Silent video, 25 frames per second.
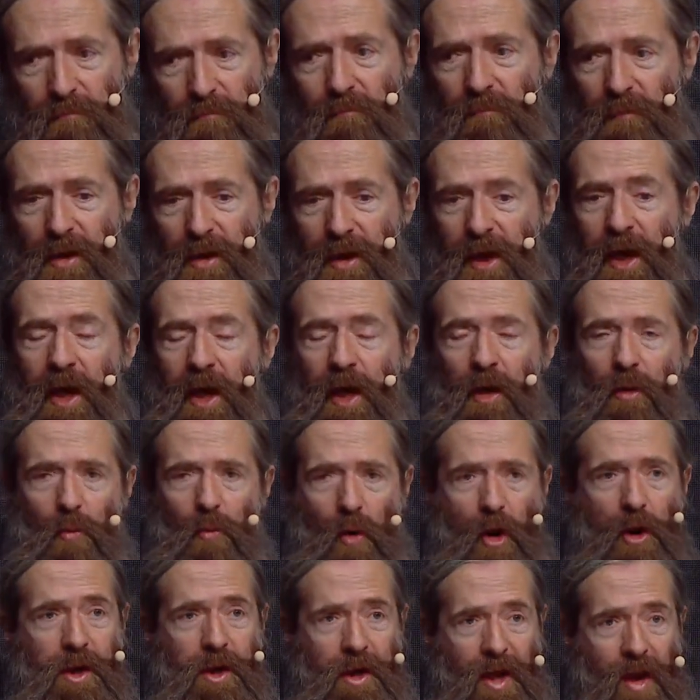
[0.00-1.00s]
seen
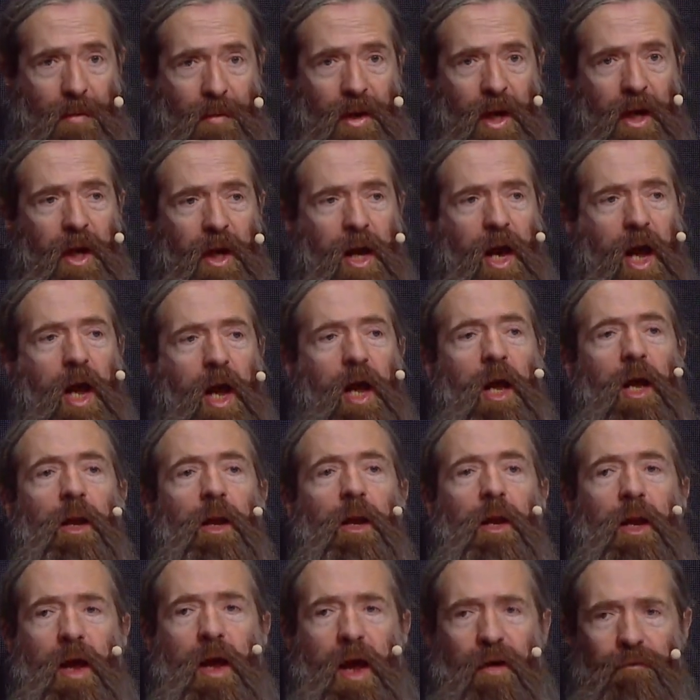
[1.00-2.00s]
what's coming
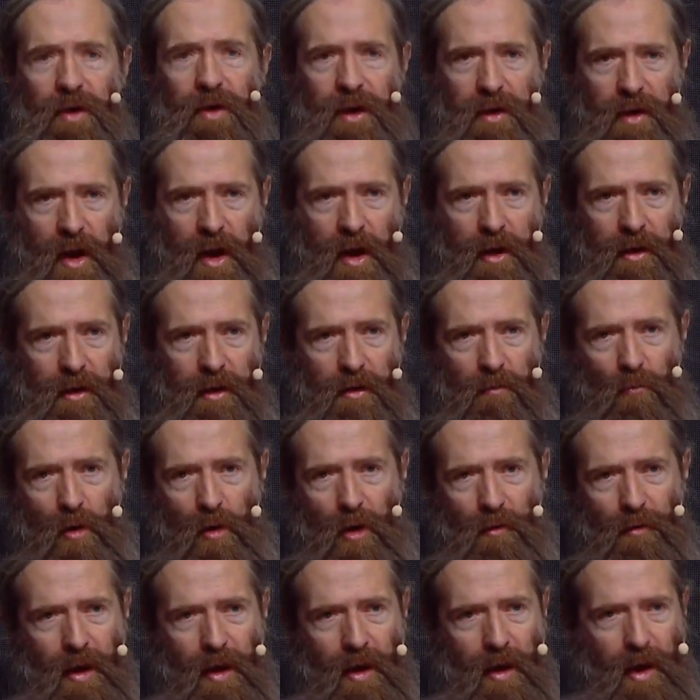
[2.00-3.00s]
and have decided
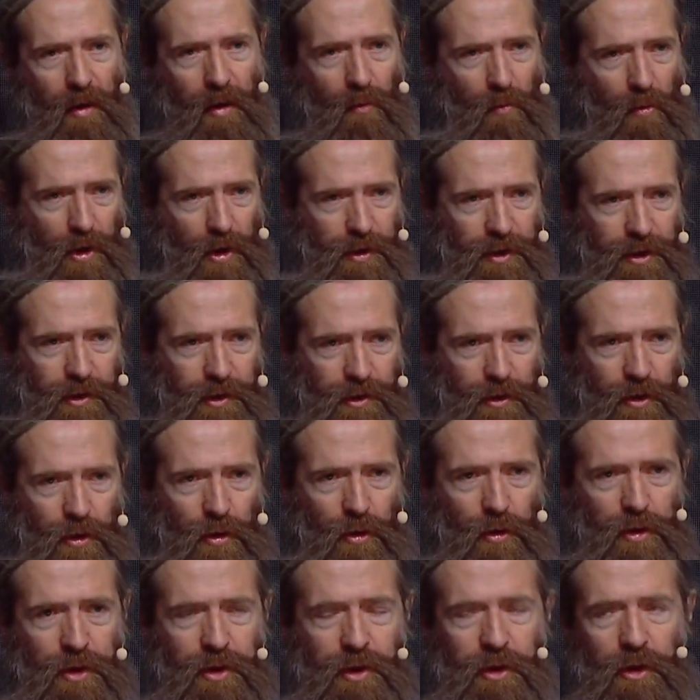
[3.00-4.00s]
what they want to
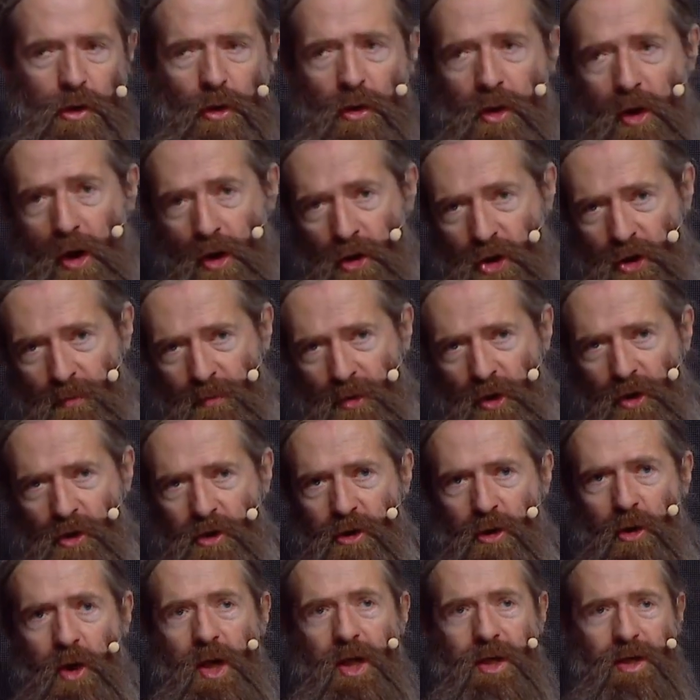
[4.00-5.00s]
do to contribute
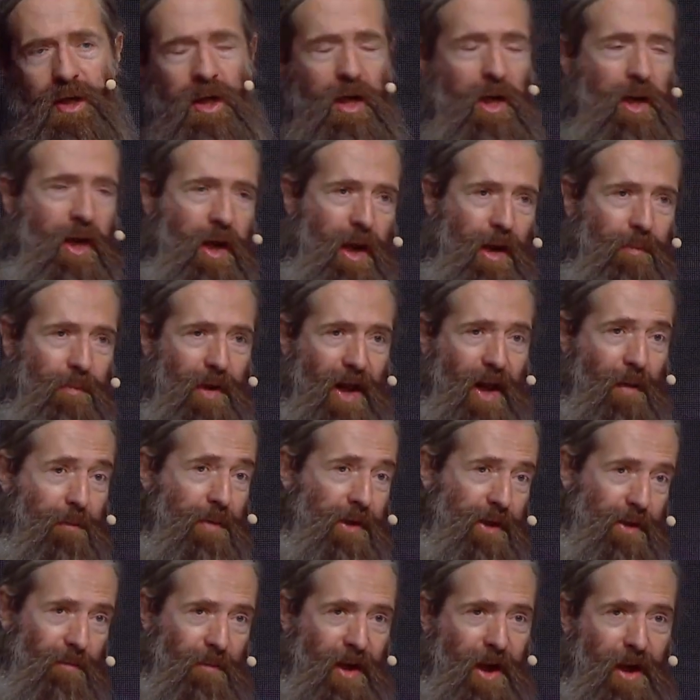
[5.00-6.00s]
to it and perhaps
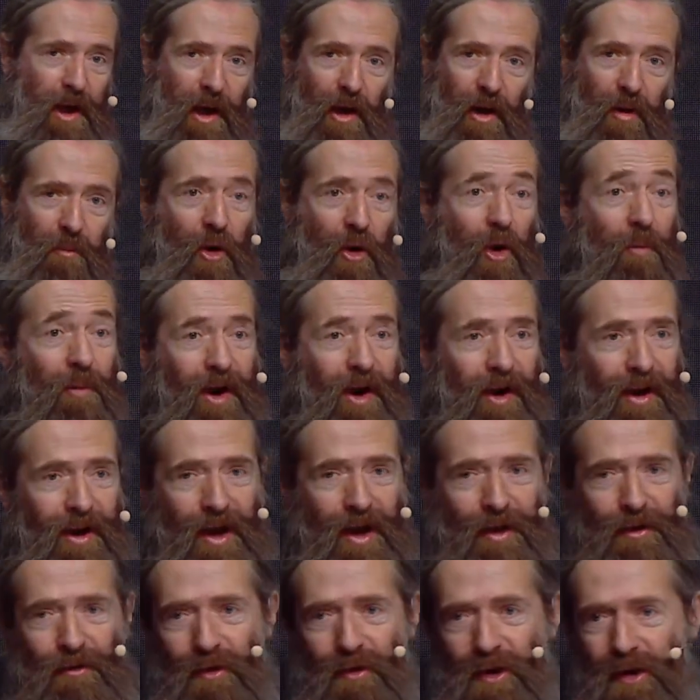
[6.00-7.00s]
to make a lot more money
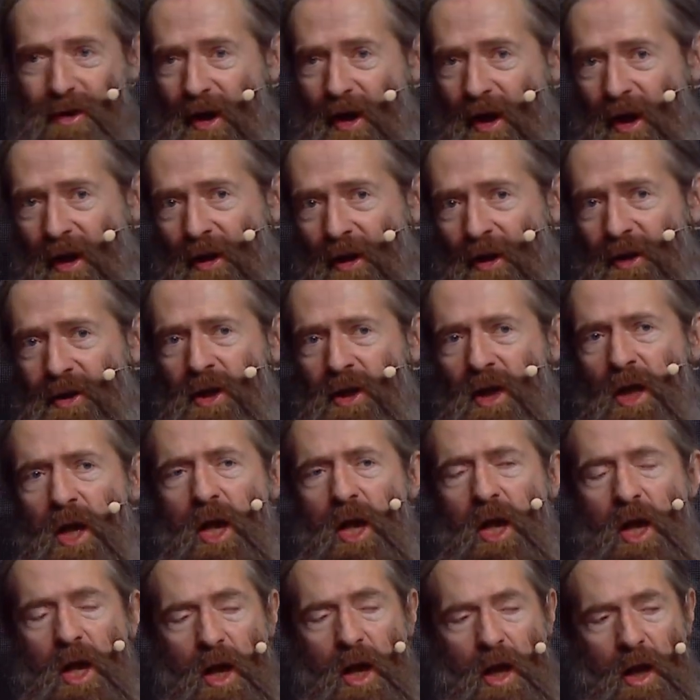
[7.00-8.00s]
as a result.
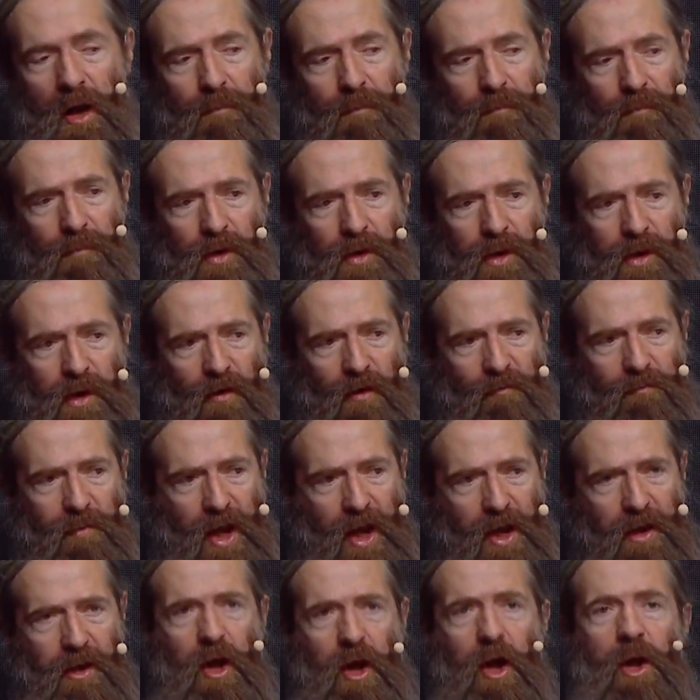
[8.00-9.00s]
Jeff
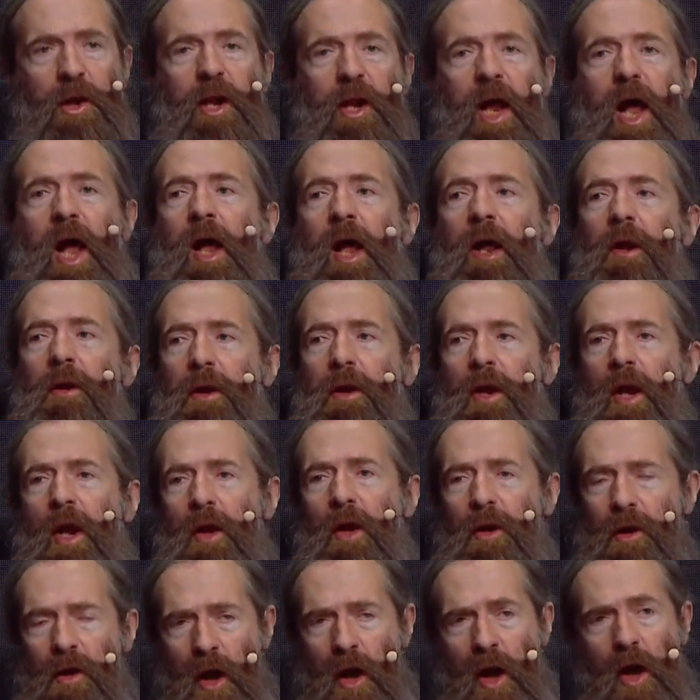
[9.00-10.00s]
Bezos has
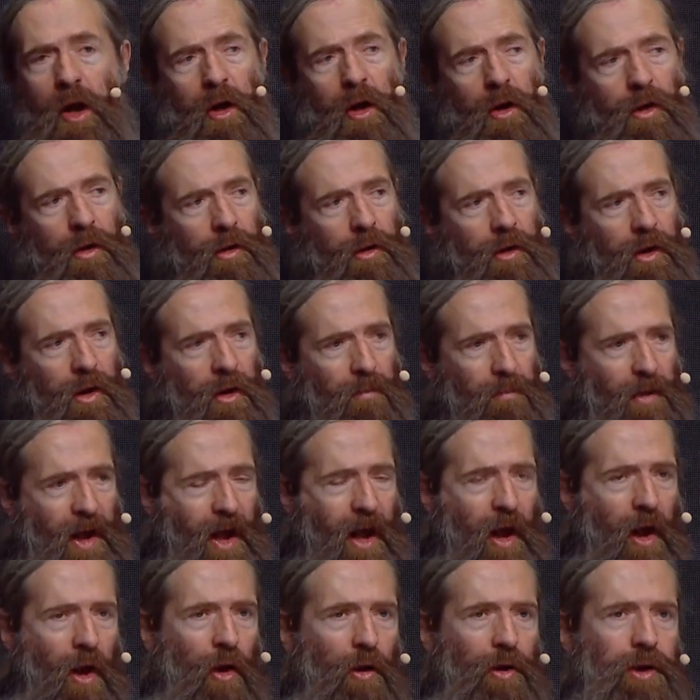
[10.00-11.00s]
known
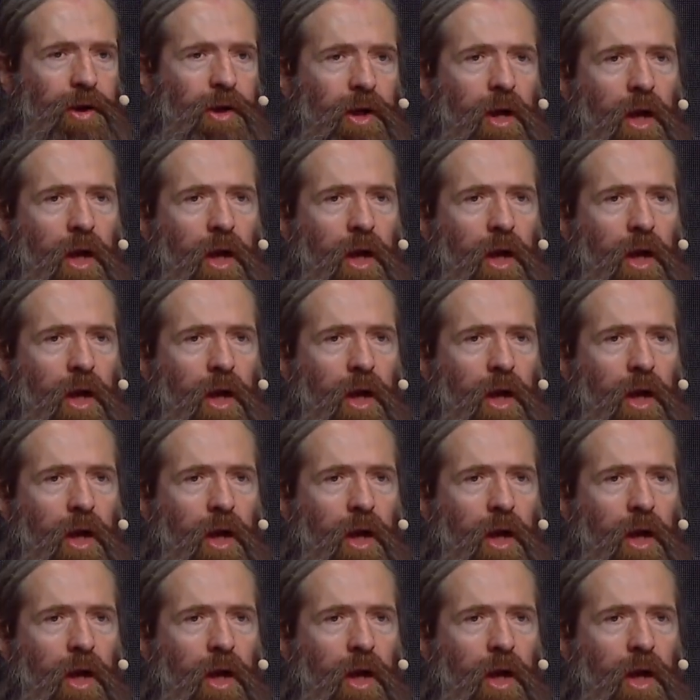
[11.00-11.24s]
about